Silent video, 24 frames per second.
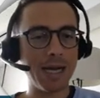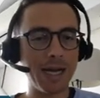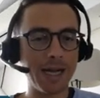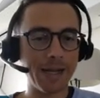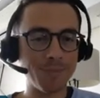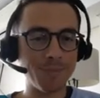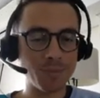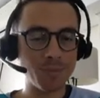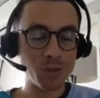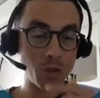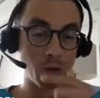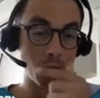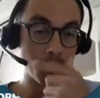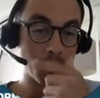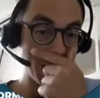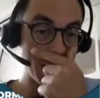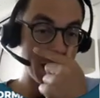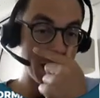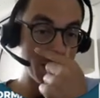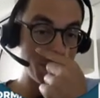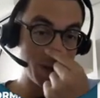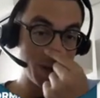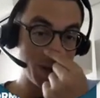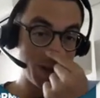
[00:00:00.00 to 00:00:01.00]
So it
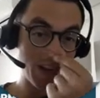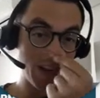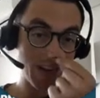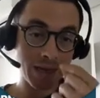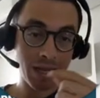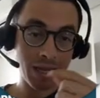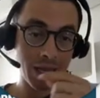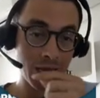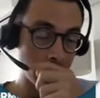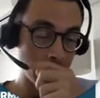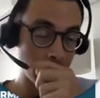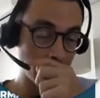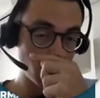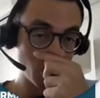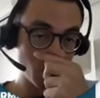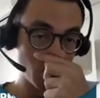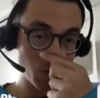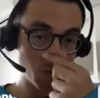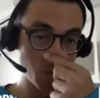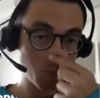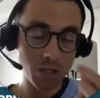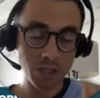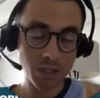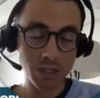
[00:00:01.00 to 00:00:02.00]
might be that cash flow is
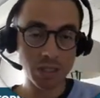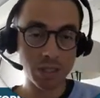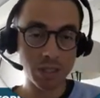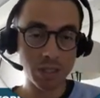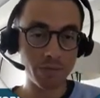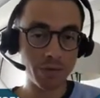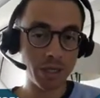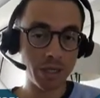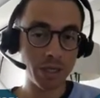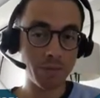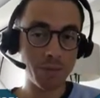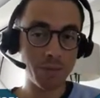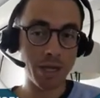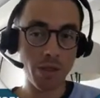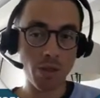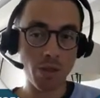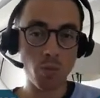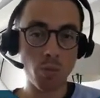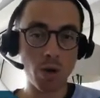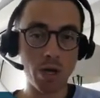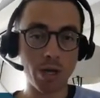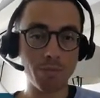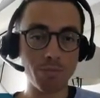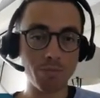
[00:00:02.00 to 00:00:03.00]
positive in month
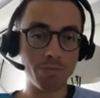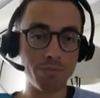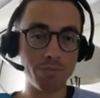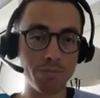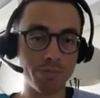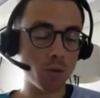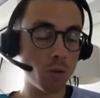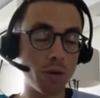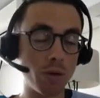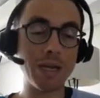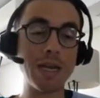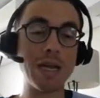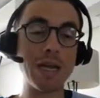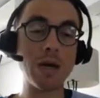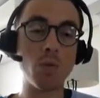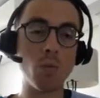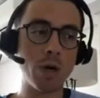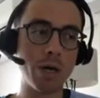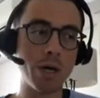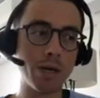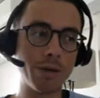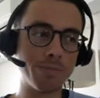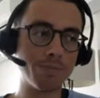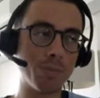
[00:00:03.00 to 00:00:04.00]
1 or in year
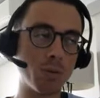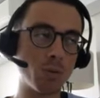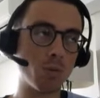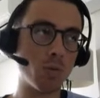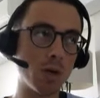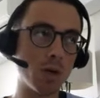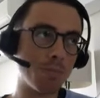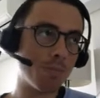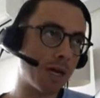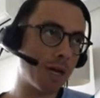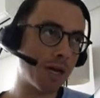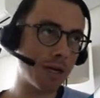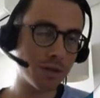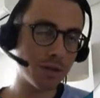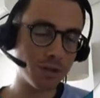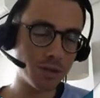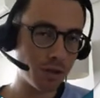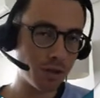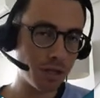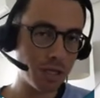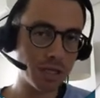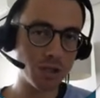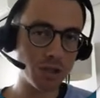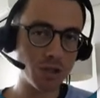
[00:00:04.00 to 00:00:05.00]
1, but what about
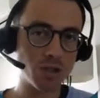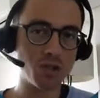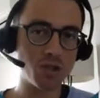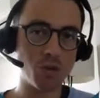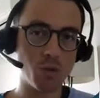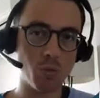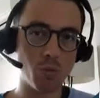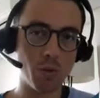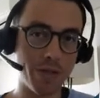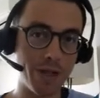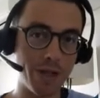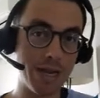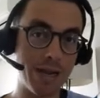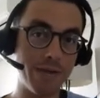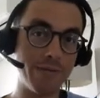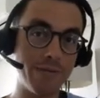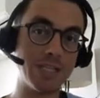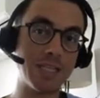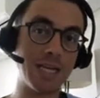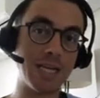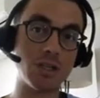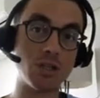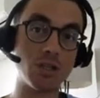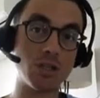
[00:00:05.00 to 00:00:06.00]
year 2 when the levies
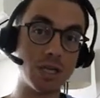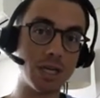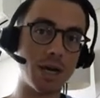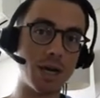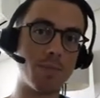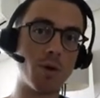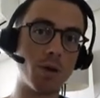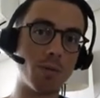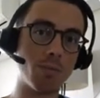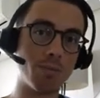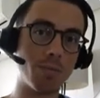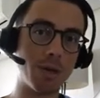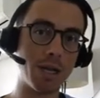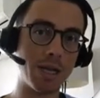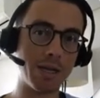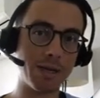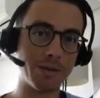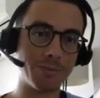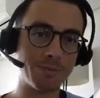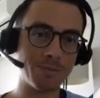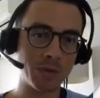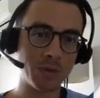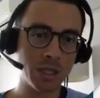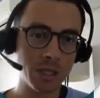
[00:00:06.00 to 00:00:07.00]
actually come on play?
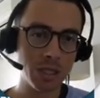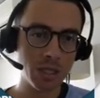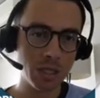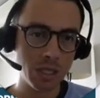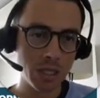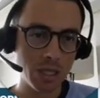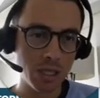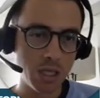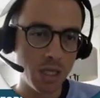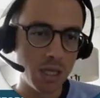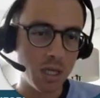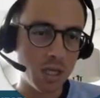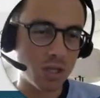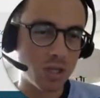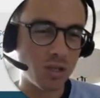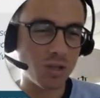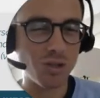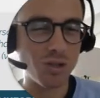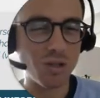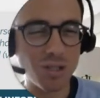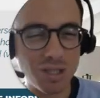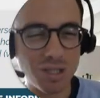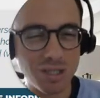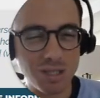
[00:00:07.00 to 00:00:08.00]
So
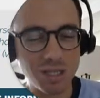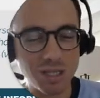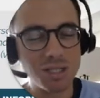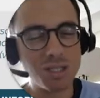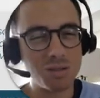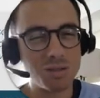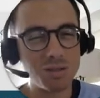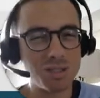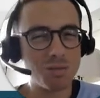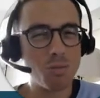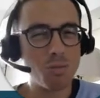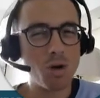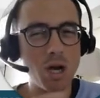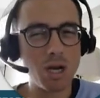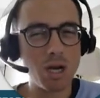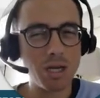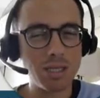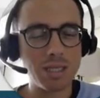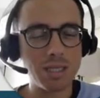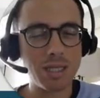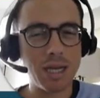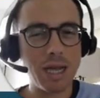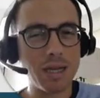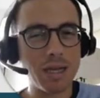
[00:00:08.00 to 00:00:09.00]
it's a
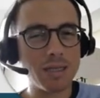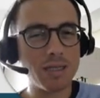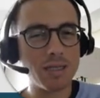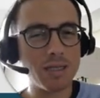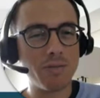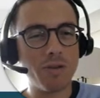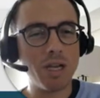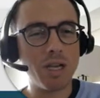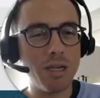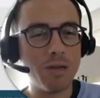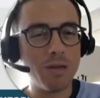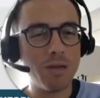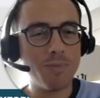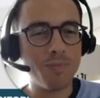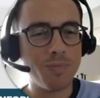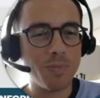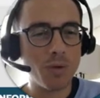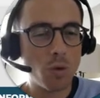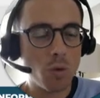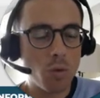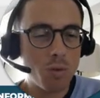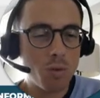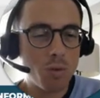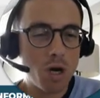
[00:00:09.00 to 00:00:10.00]
marketing activity
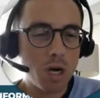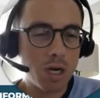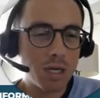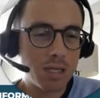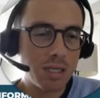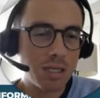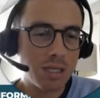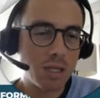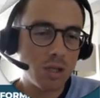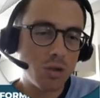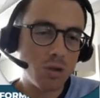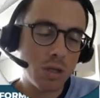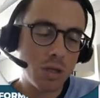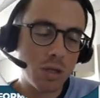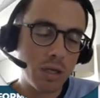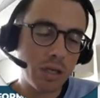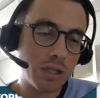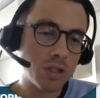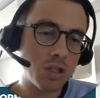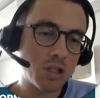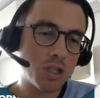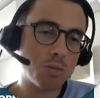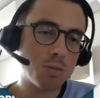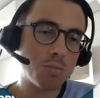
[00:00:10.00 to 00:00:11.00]
or marketing trick. So
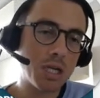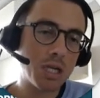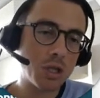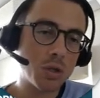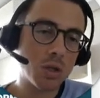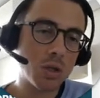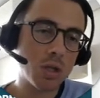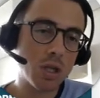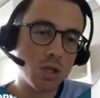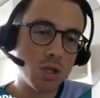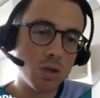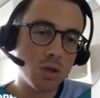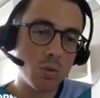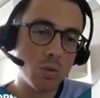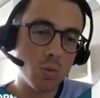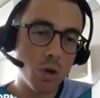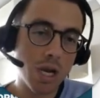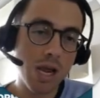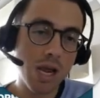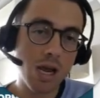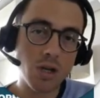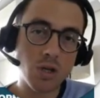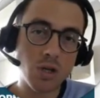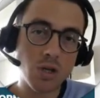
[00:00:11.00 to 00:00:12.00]
just make sure that you're
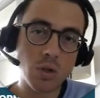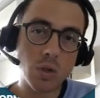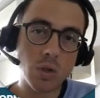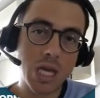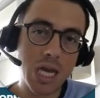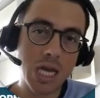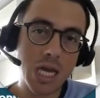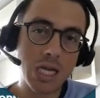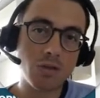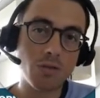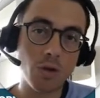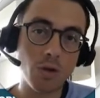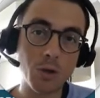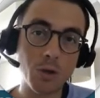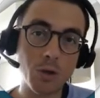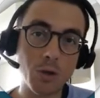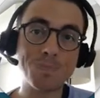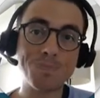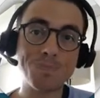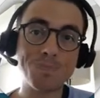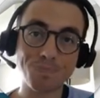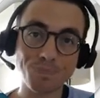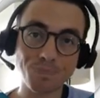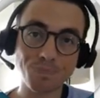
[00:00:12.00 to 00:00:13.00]
working out your cash flow
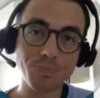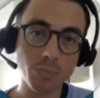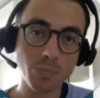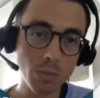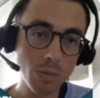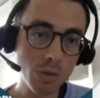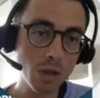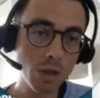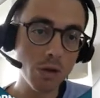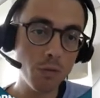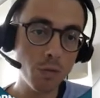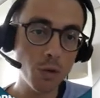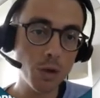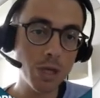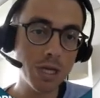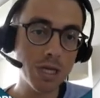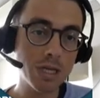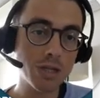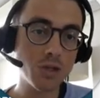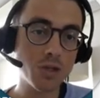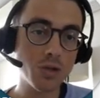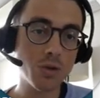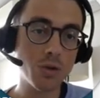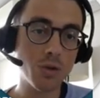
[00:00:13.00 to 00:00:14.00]
for year
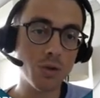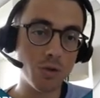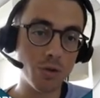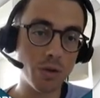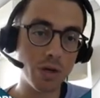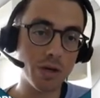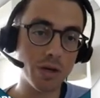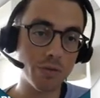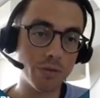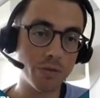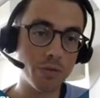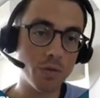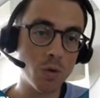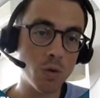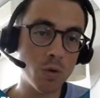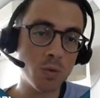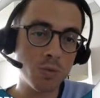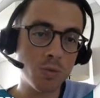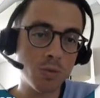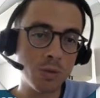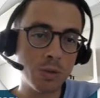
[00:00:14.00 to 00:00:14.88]
2, 3, and 4.